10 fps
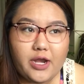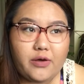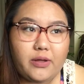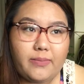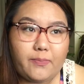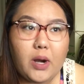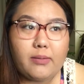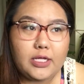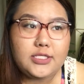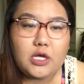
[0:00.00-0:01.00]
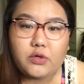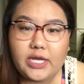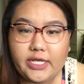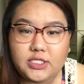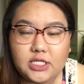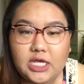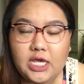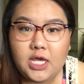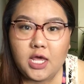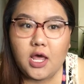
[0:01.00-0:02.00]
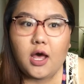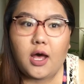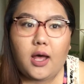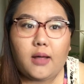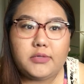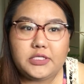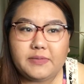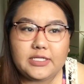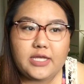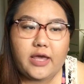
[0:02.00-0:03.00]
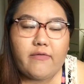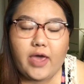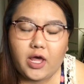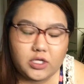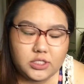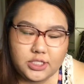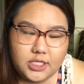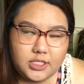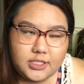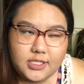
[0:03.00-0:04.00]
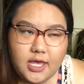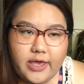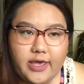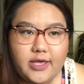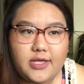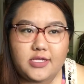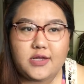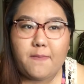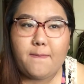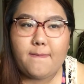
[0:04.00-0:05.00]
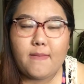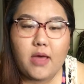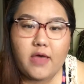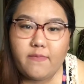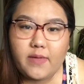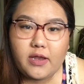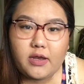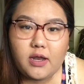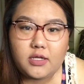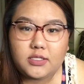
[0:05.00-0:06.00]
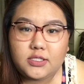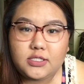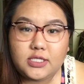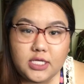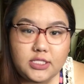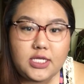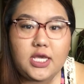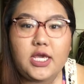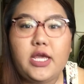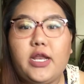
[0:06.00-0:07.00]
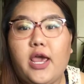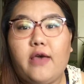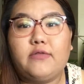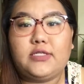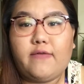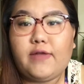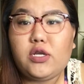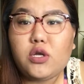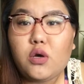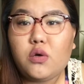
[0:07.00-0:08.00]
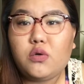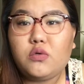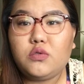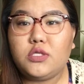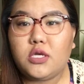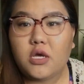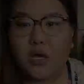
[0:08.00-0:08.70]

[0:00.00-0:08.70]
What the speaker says: I know I probably sound nasally just because I have allergies and I've been sneezing and have stuffy nose,